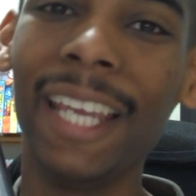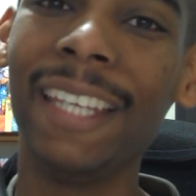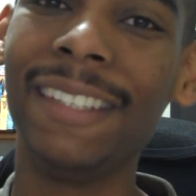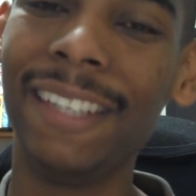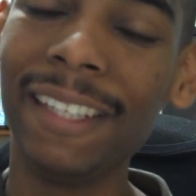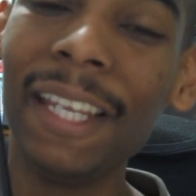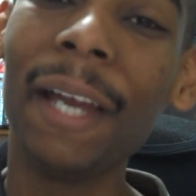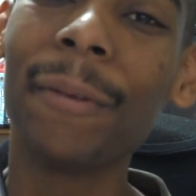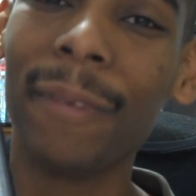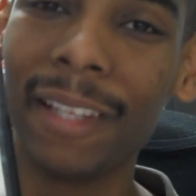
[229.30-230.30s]
It did
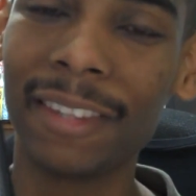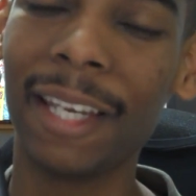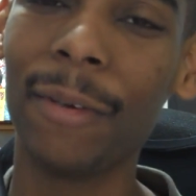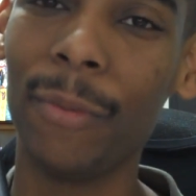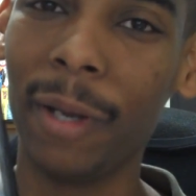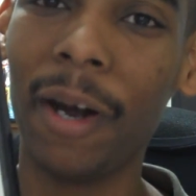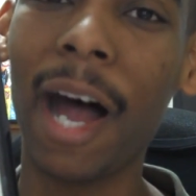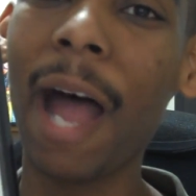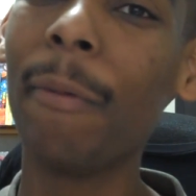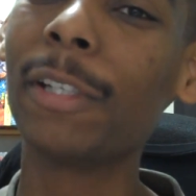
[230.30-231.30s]
not rent that well.
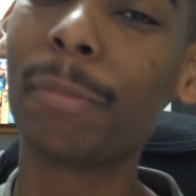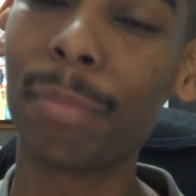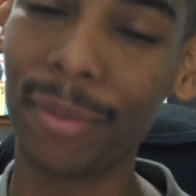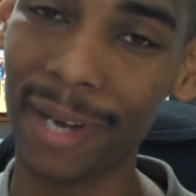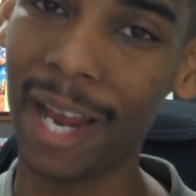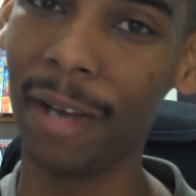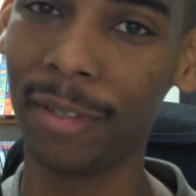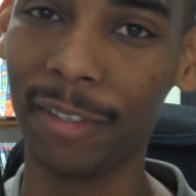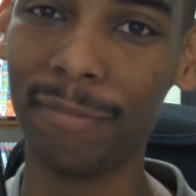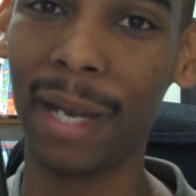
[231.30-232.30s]
I was
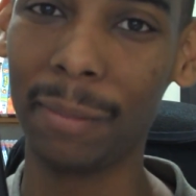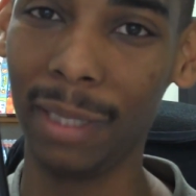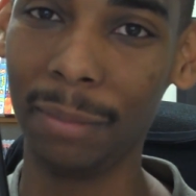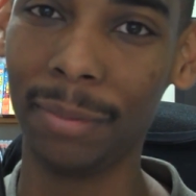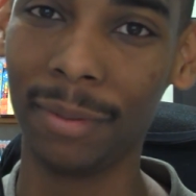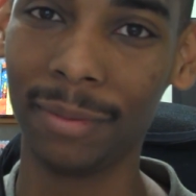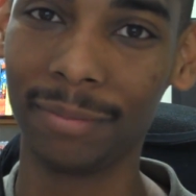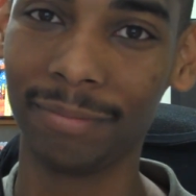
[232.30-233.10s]
proud of my people.